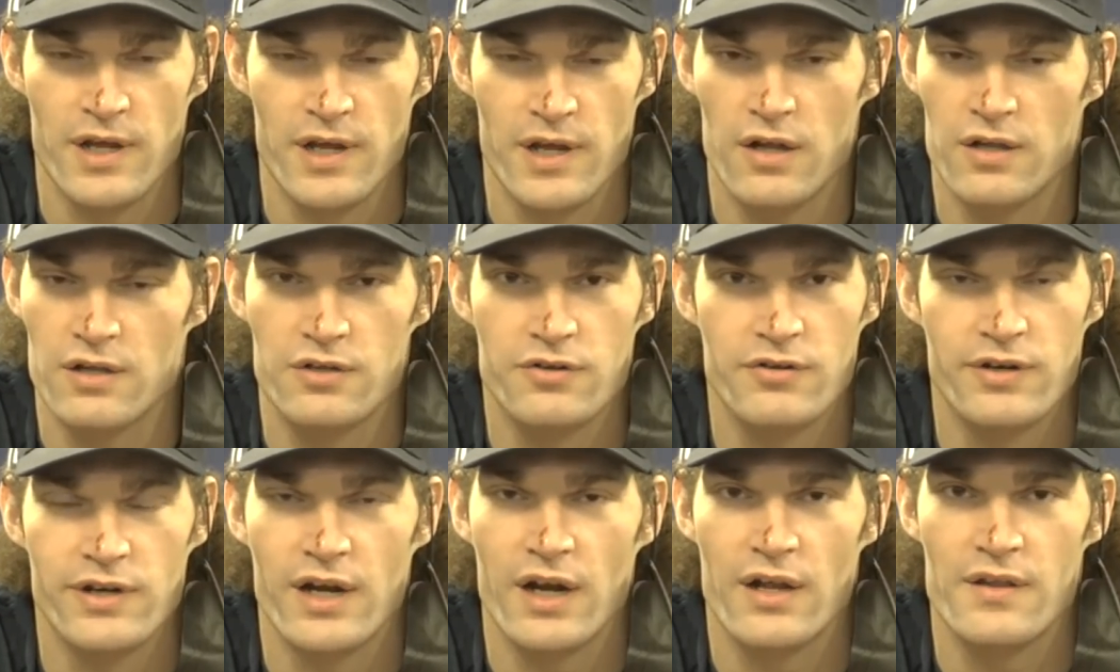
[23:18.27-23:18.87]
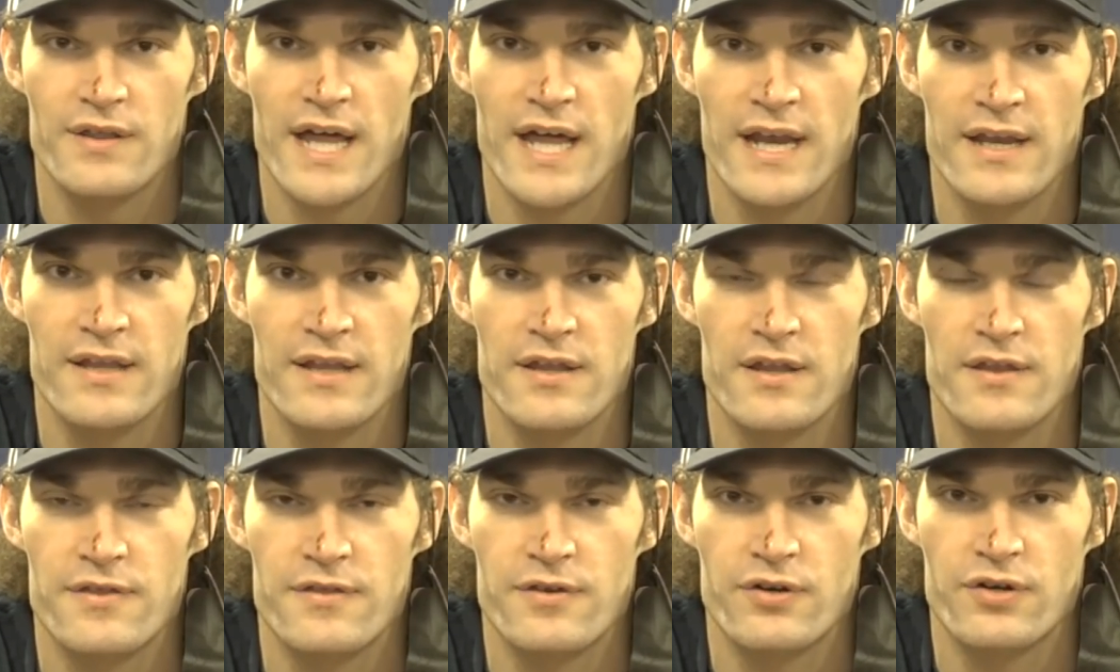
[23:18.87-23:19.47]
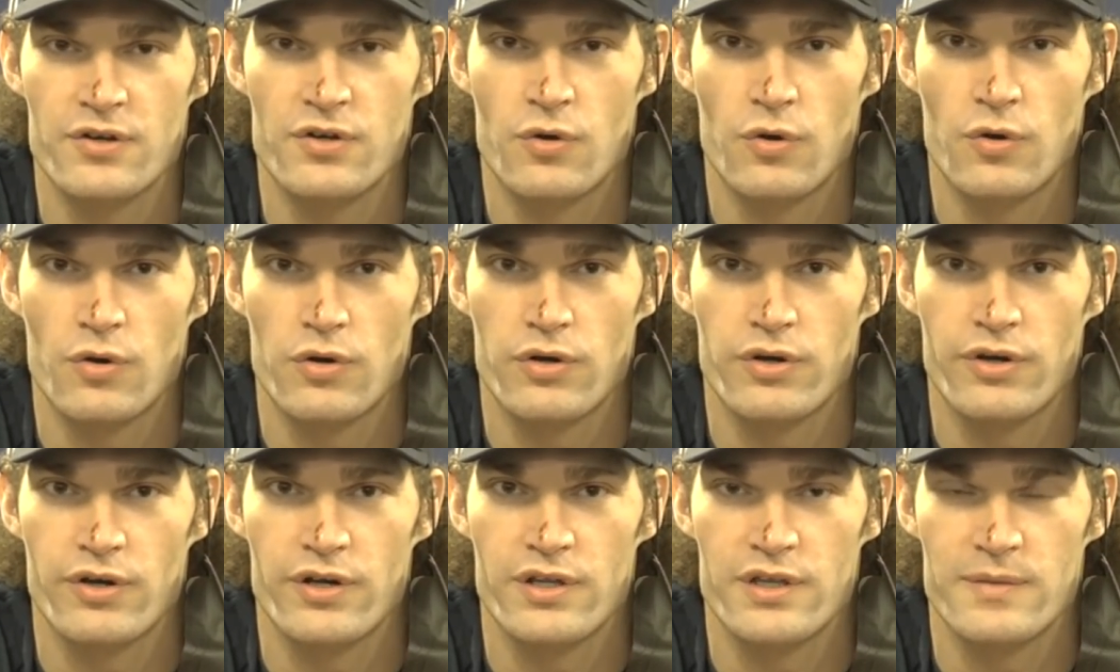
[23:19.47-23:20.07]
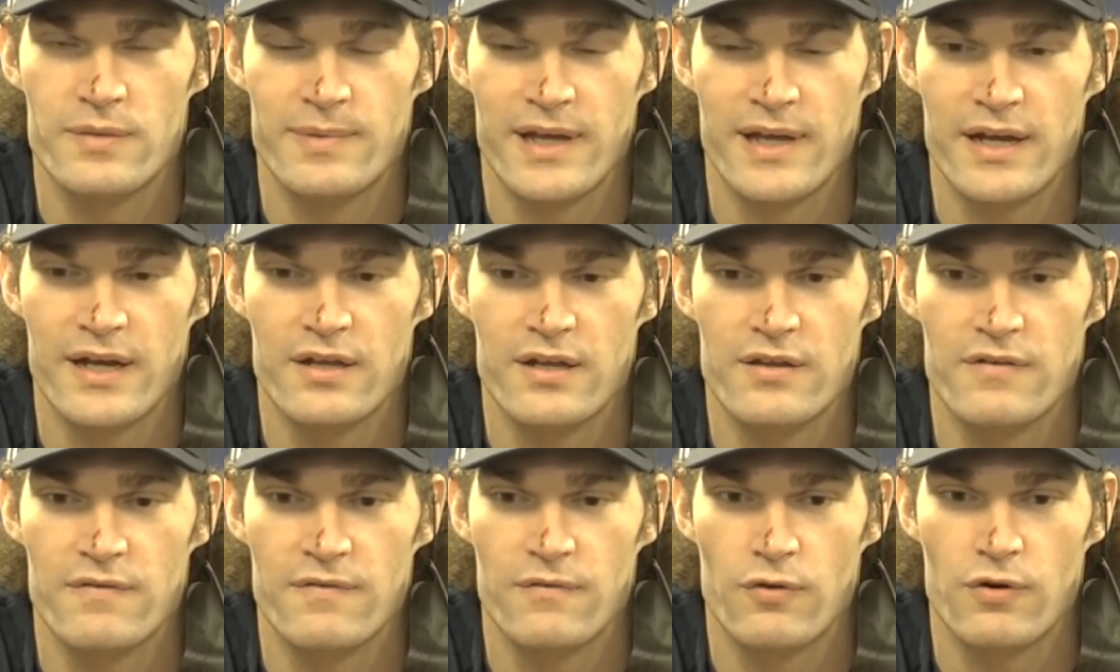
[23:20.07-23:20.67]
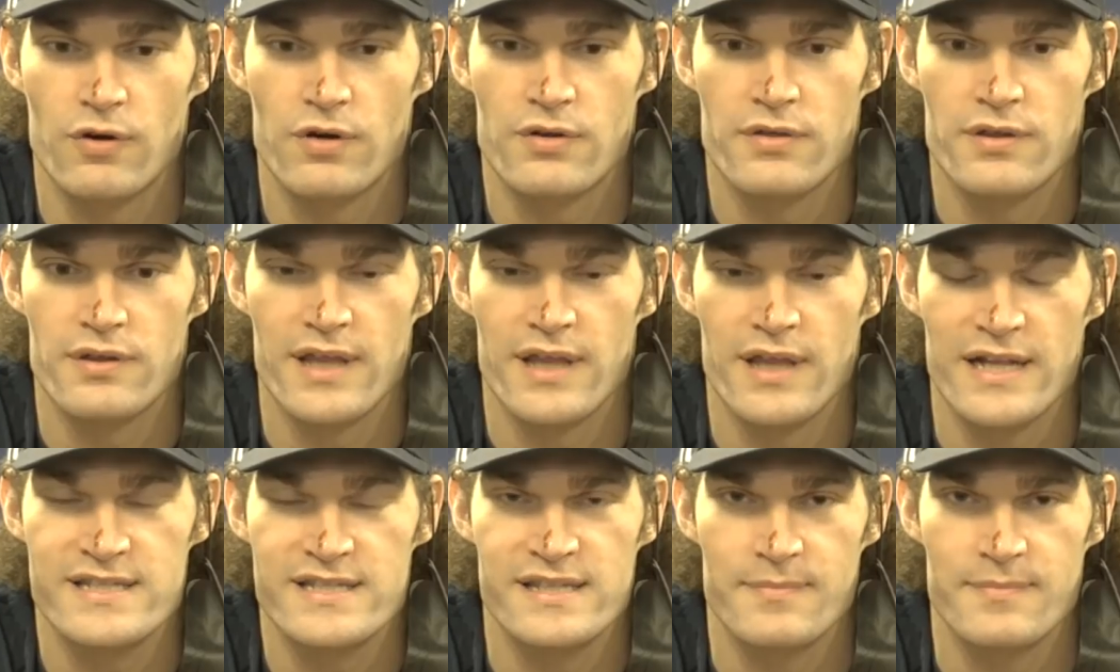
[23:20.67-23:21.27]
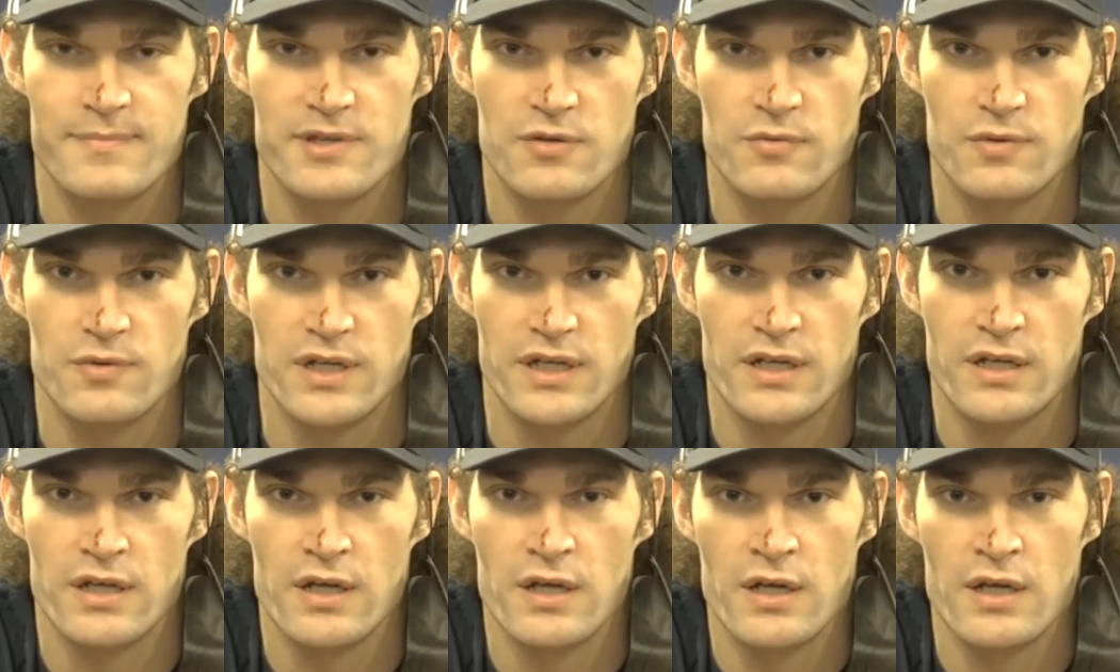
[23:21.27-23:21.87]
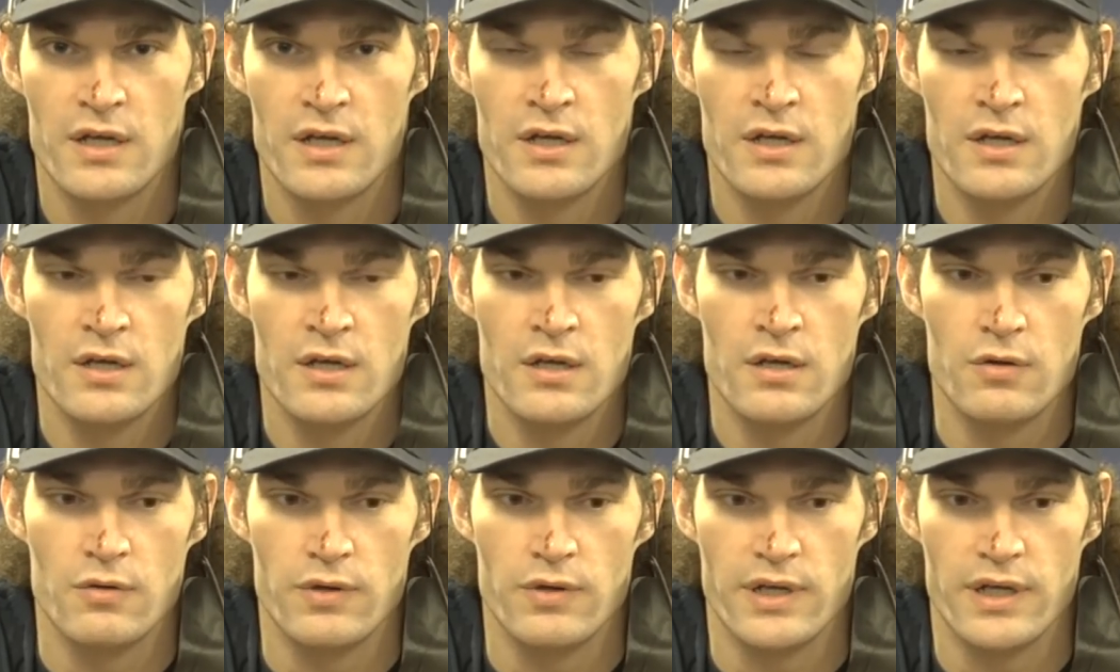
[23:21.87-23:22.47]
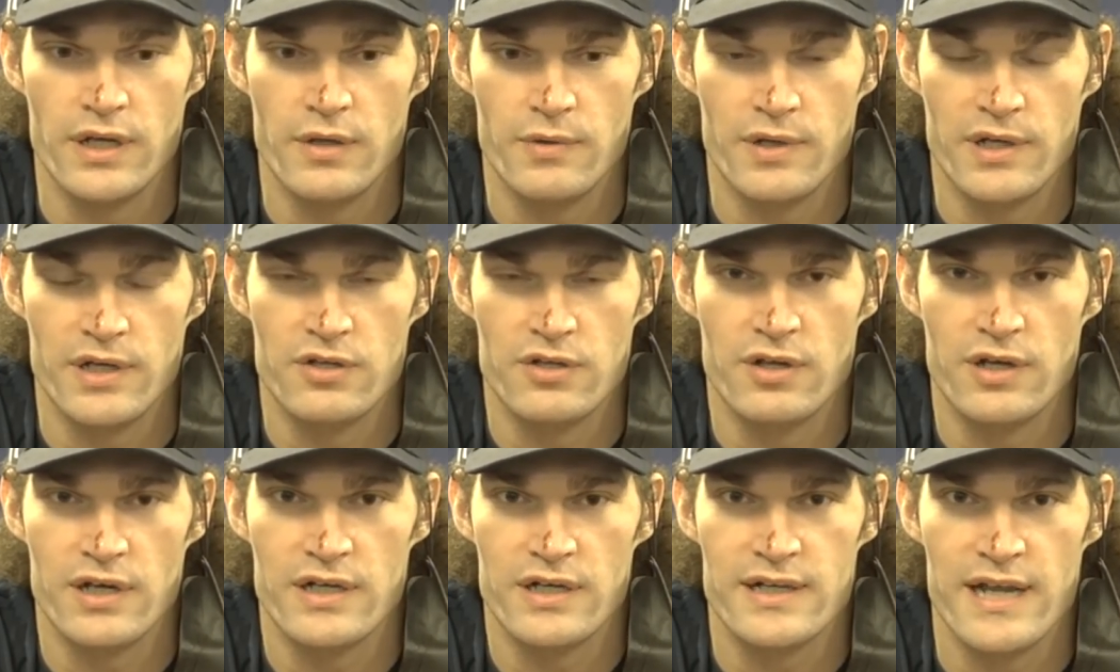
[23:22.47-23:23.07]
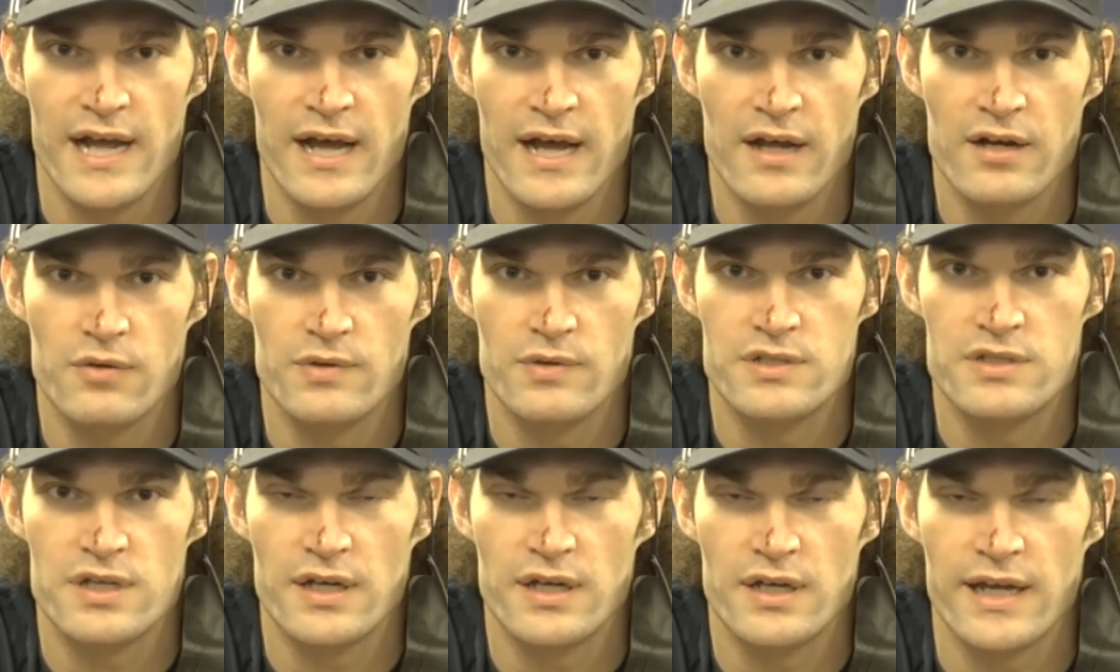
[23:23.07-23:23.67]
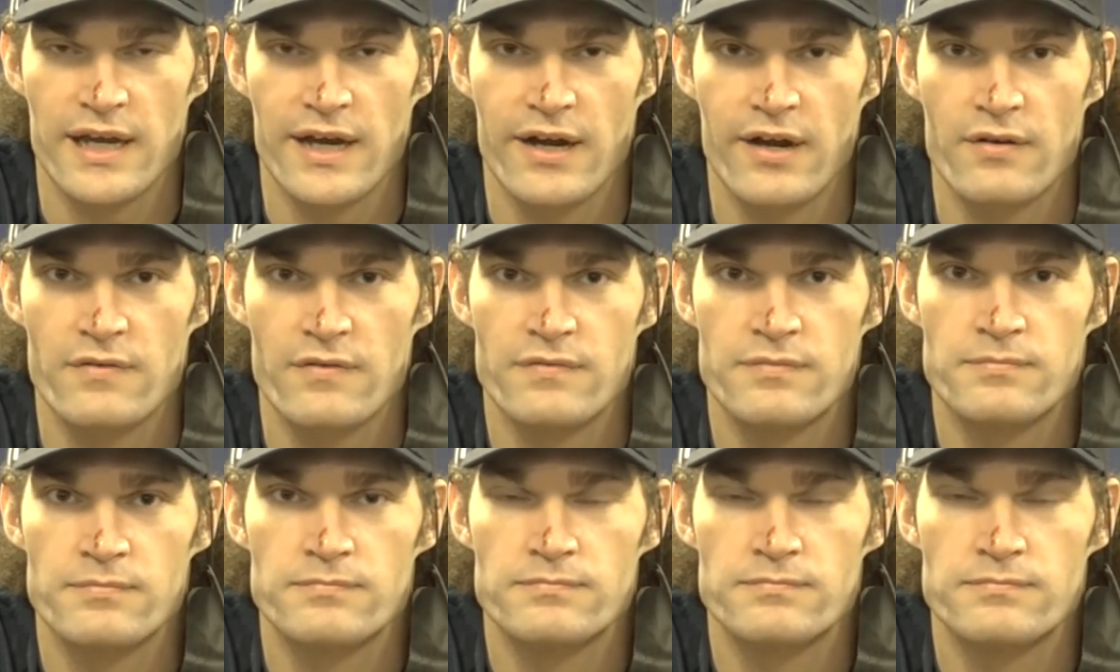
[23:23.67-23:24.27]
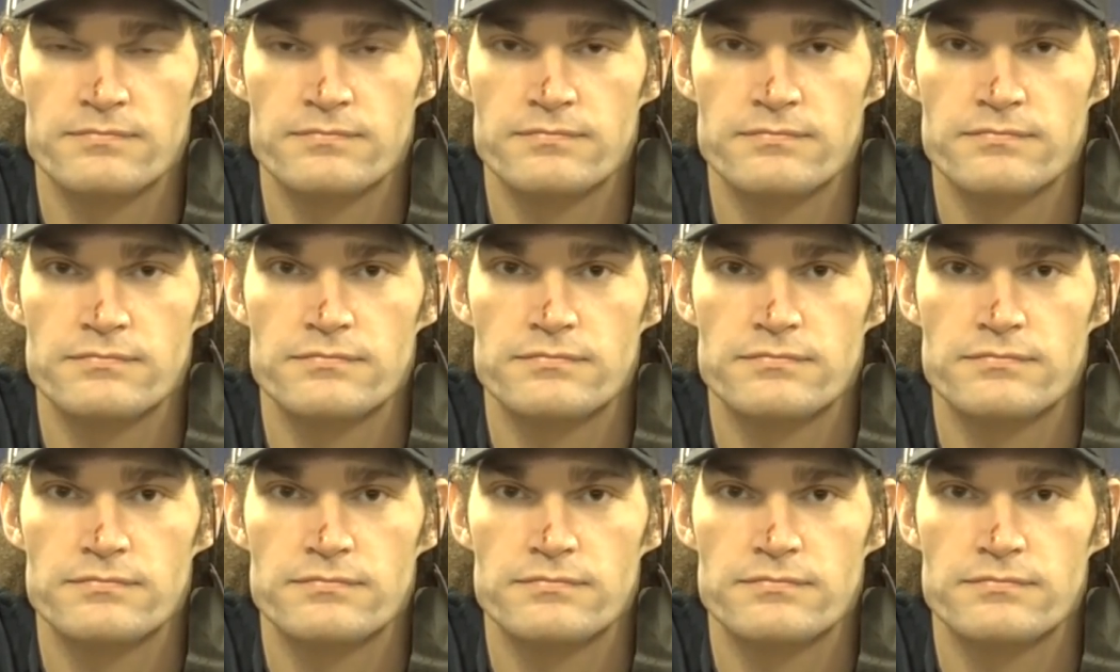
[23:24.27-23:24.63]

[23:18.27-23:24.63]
We all agreed on that in the third quarter, in the beginning of the fourth, and that's something we gritted down and we took care of.